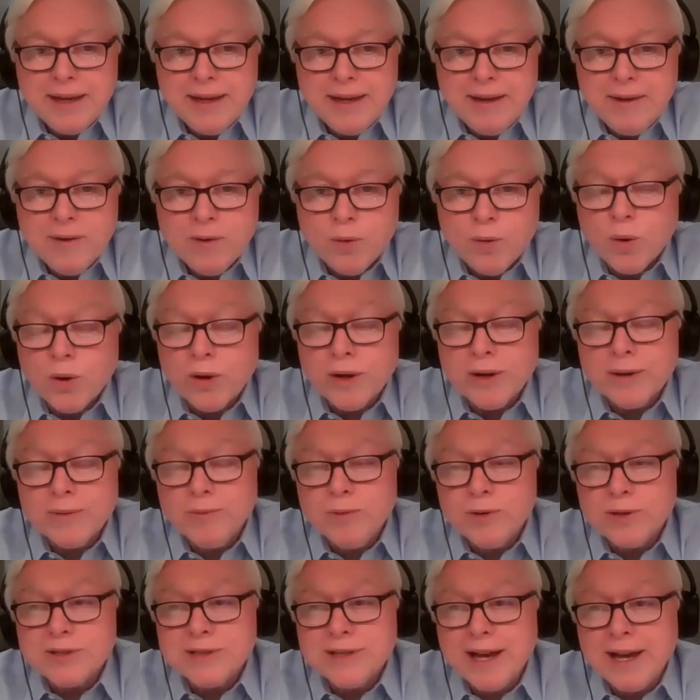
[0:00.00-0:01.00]
or it
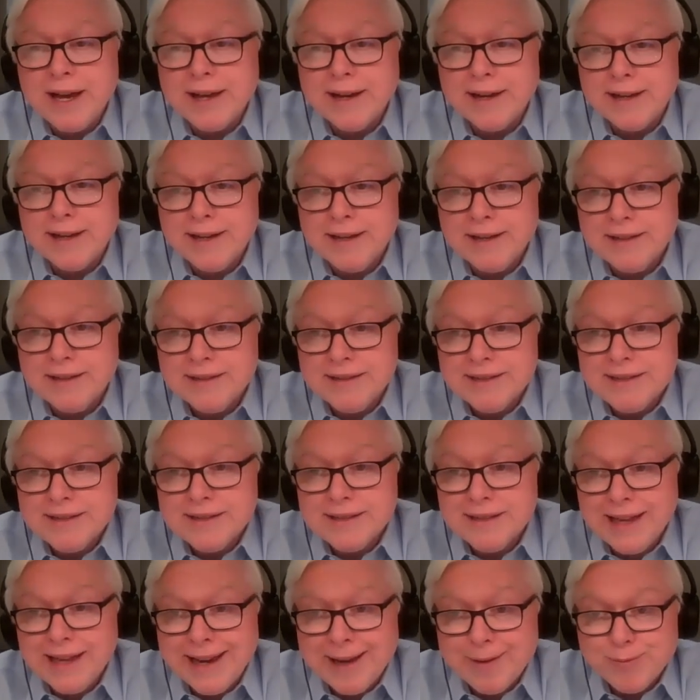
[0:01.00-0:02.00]
was not a
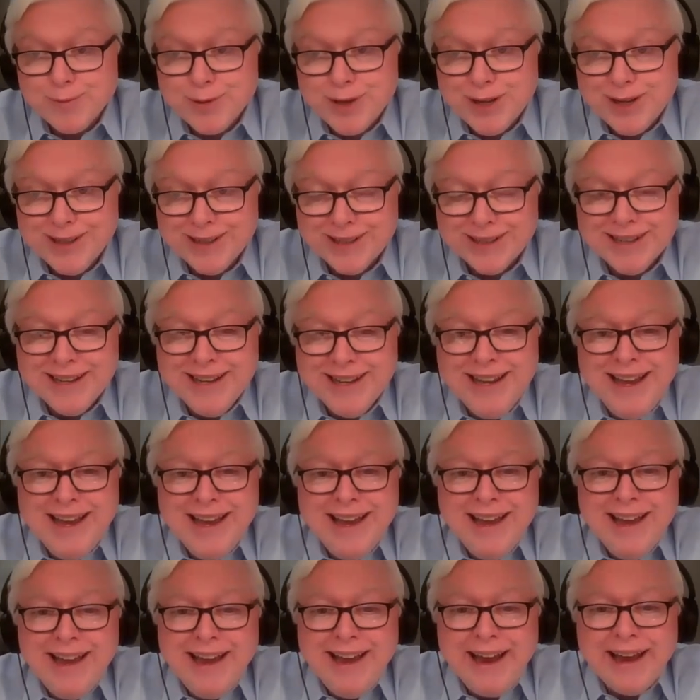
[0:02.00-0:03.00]
slam dunk.
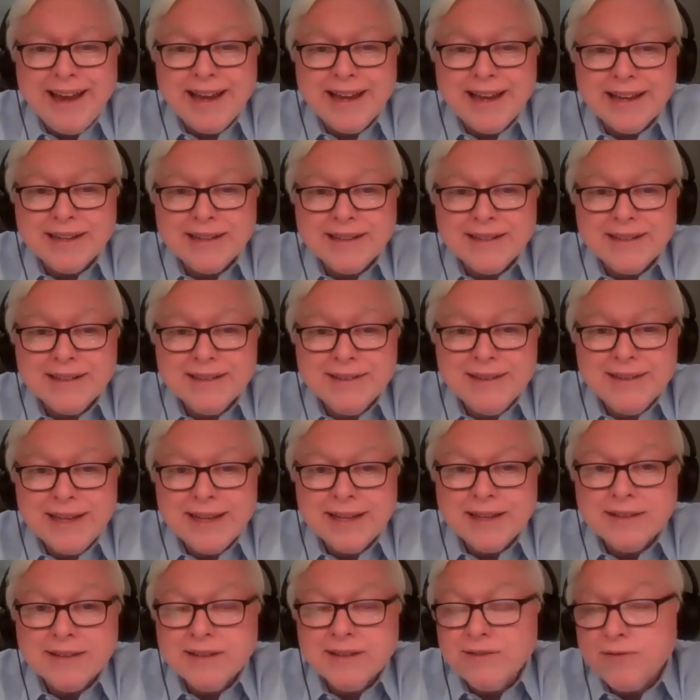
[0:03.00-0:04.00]
And
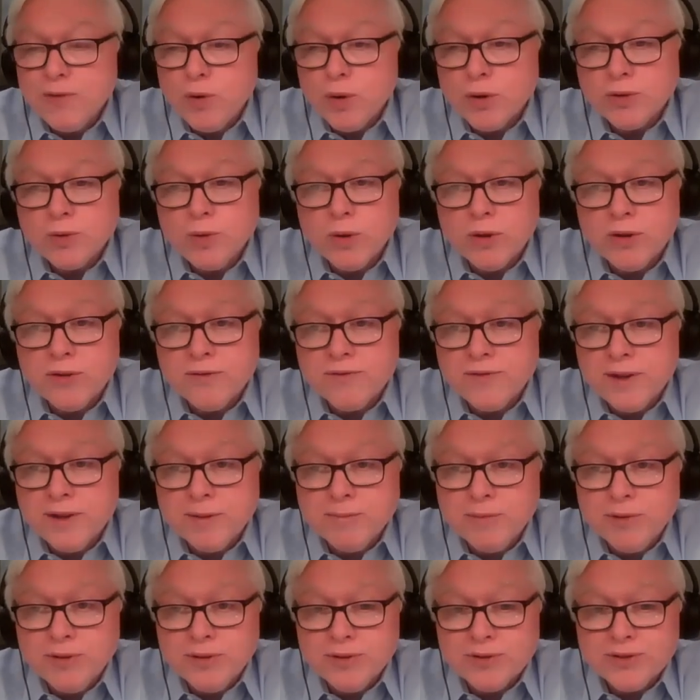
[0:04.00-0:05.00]
then the fourth quarter
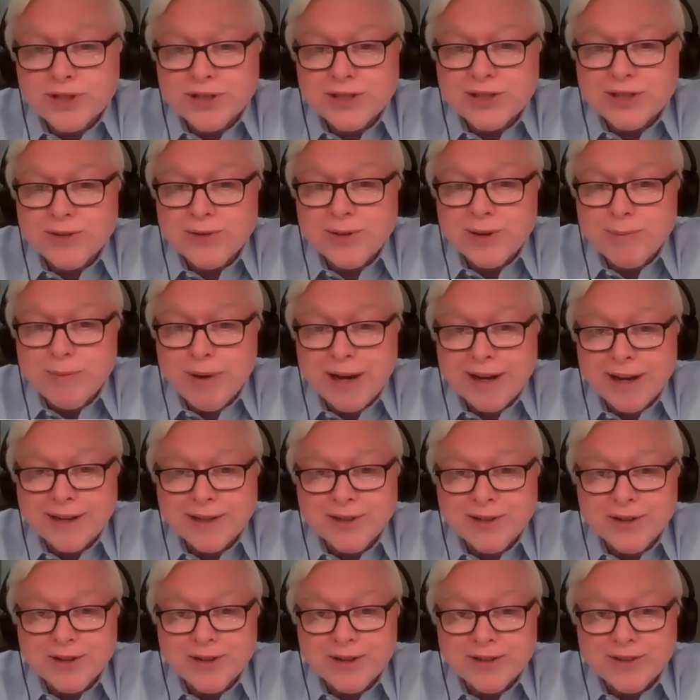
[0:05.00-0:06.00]
fumbles, just a
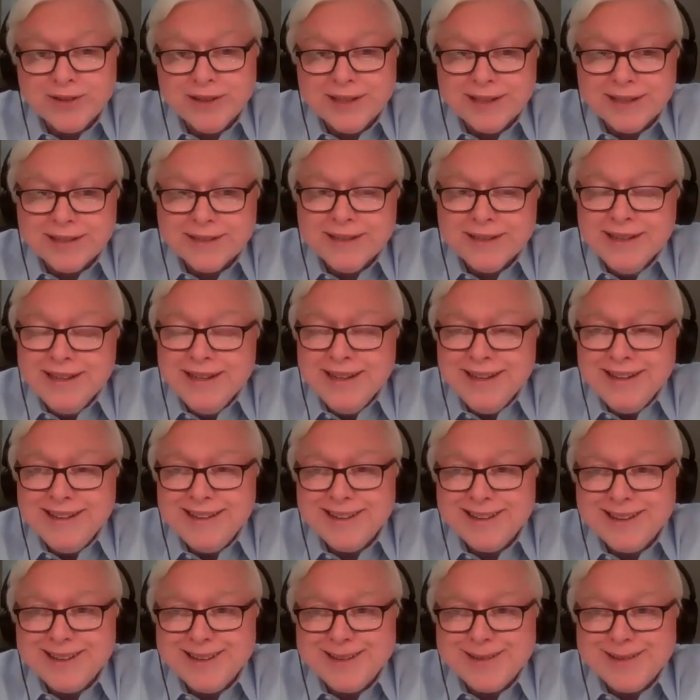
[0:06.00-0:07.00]
reminder that
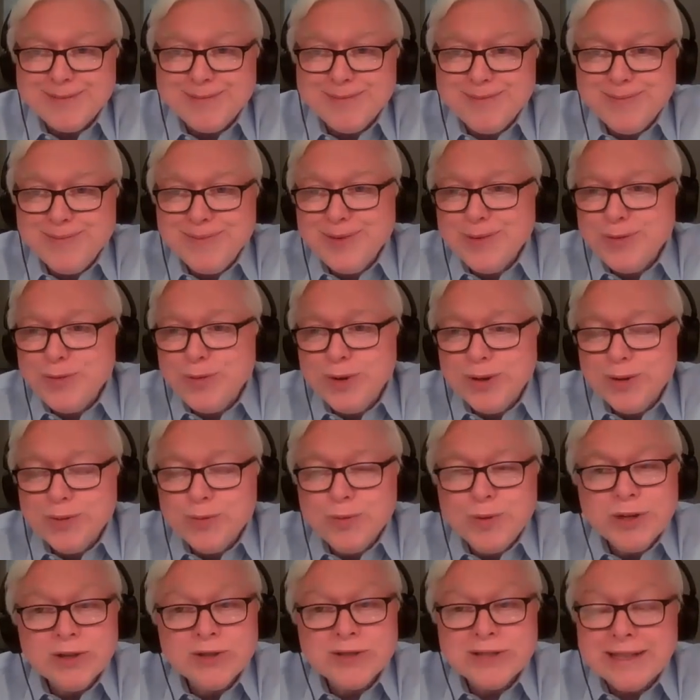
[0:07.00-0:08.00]

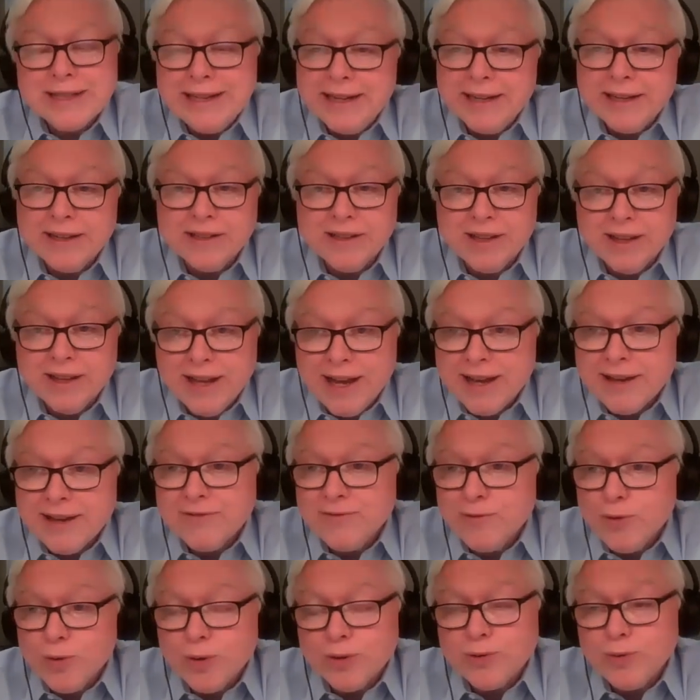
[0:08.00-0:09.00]
we're seeing a lot
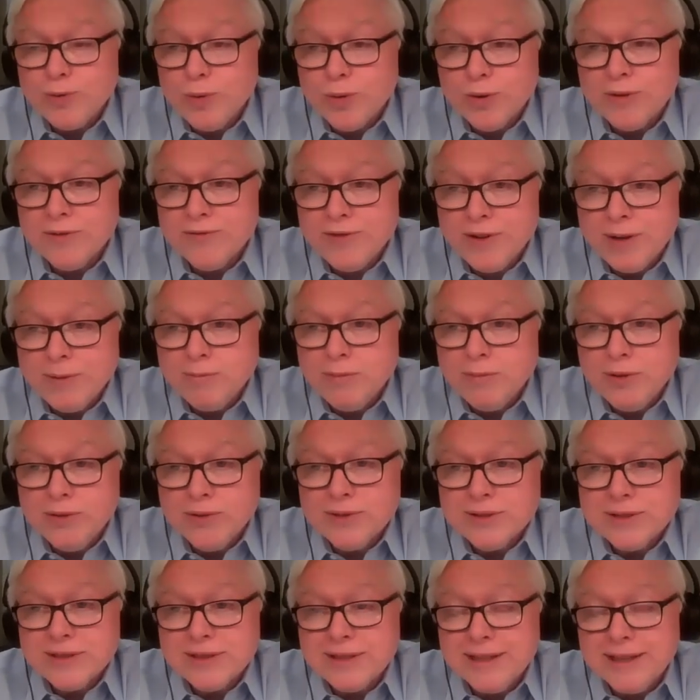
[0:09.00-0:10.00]
of fourth quarter
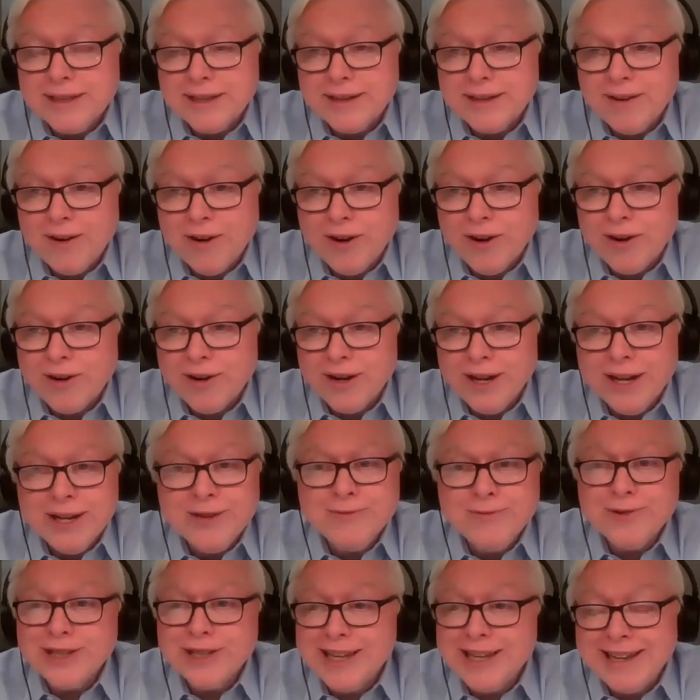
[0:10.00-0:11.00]
fumbles that are
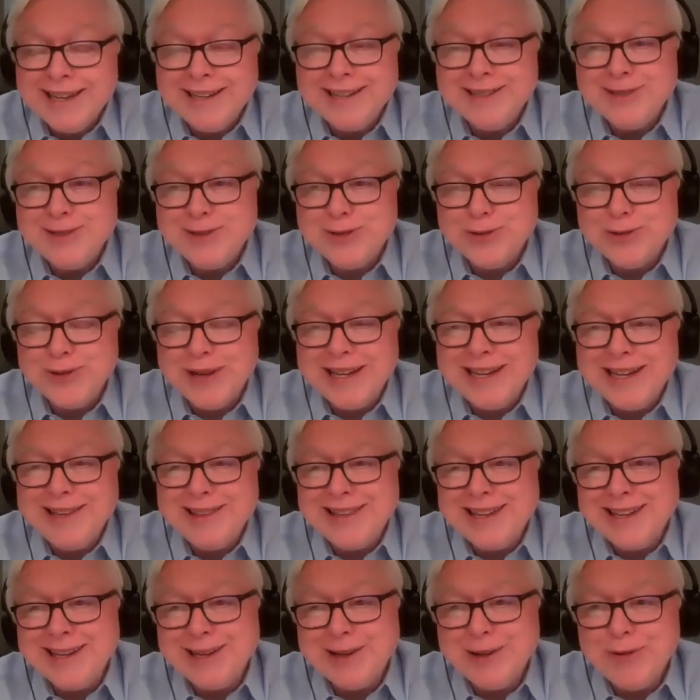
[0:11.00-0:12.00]
unrelated to
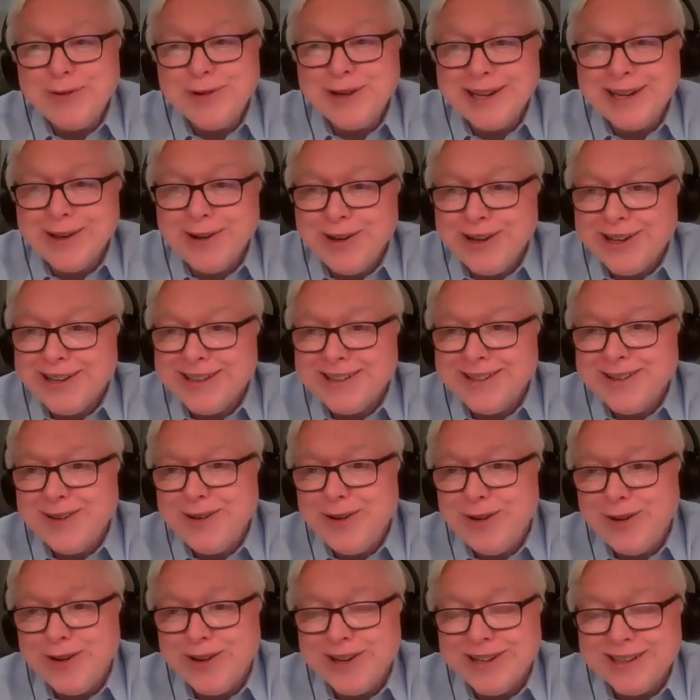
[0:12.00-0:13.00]
anything going
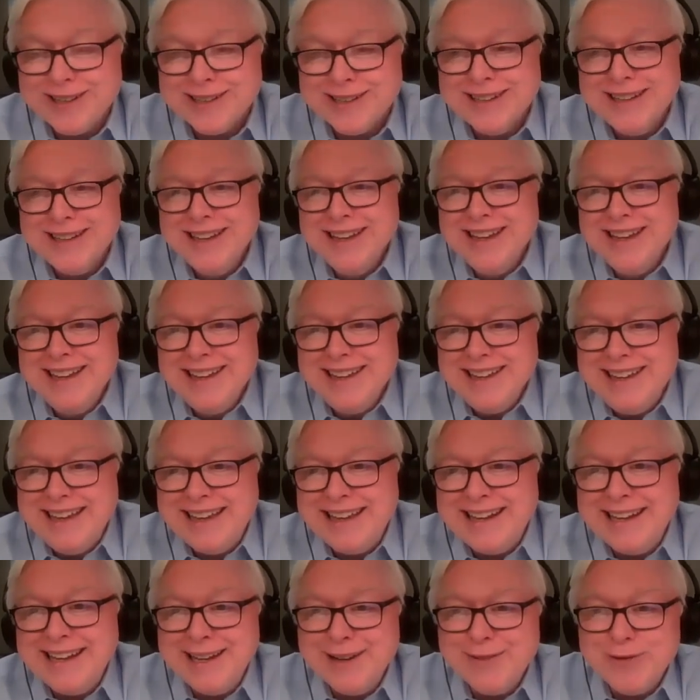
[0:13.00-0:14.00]
on
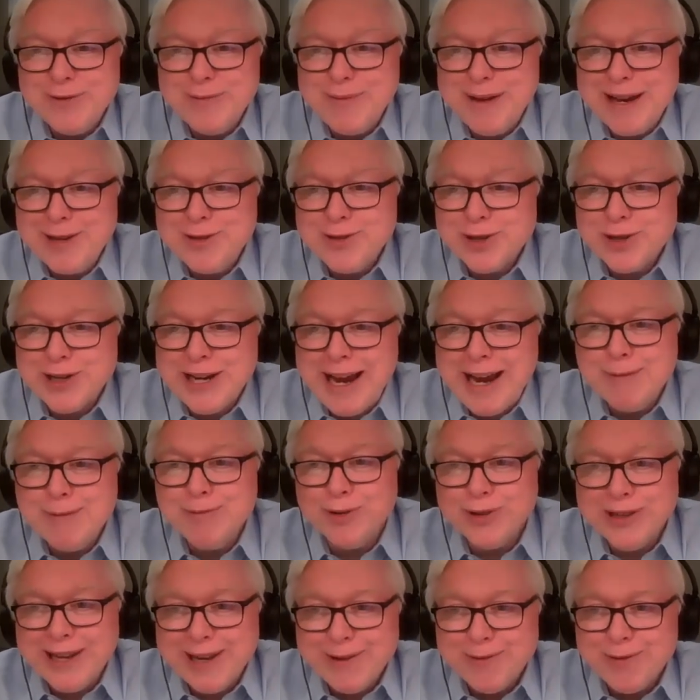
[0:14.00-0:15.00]
any of the major
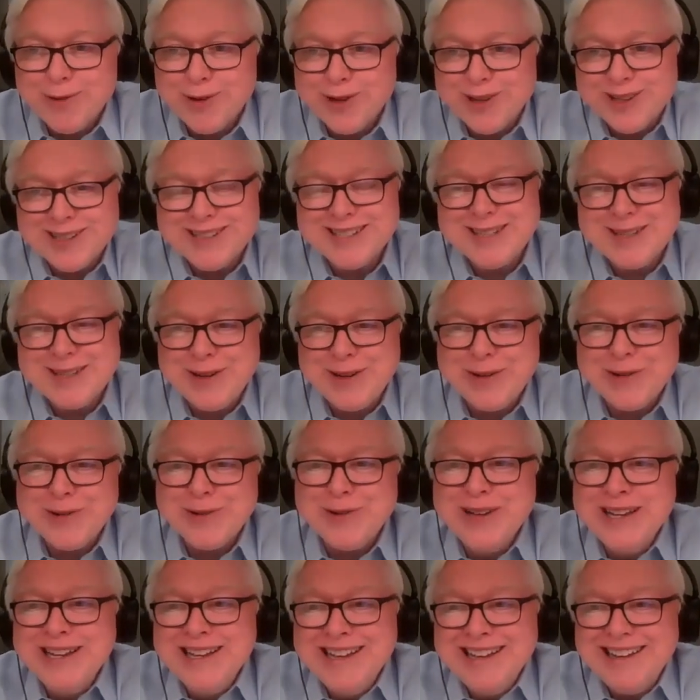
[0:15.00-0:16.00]
cable networks.
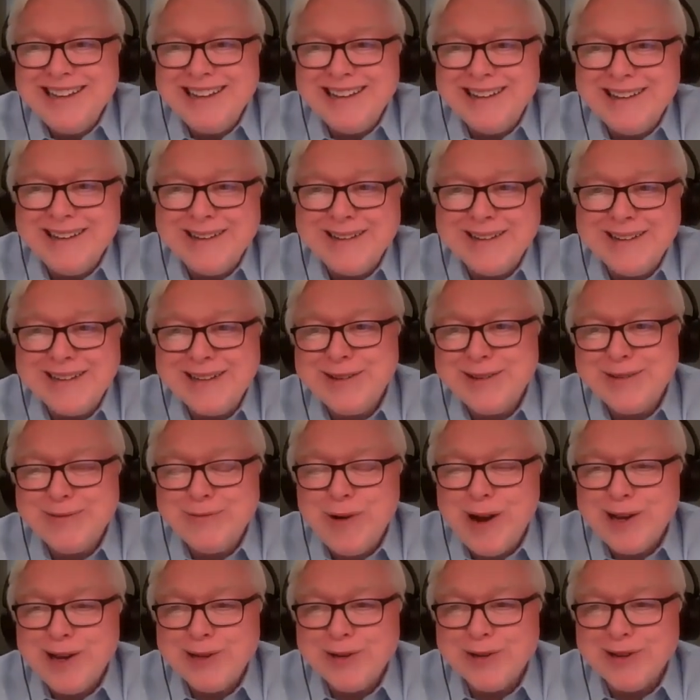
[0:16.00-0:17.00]
So
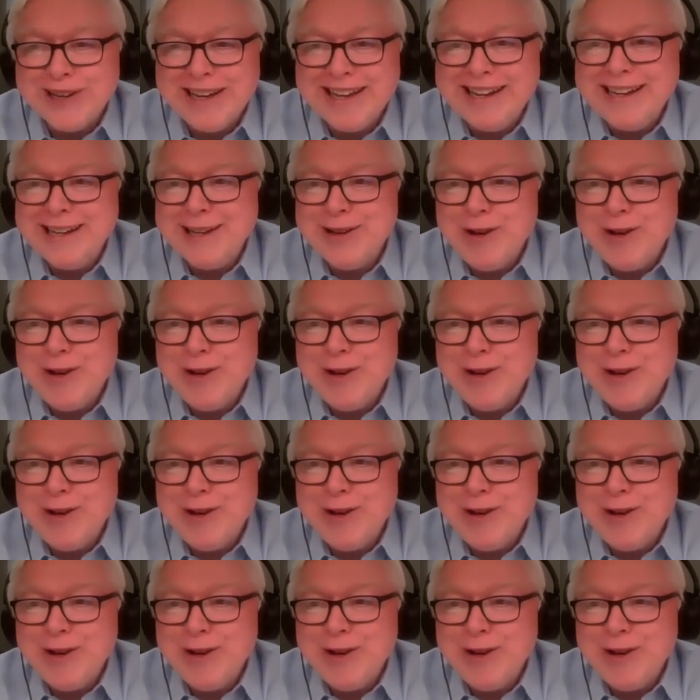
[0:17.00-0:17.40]
while you're getting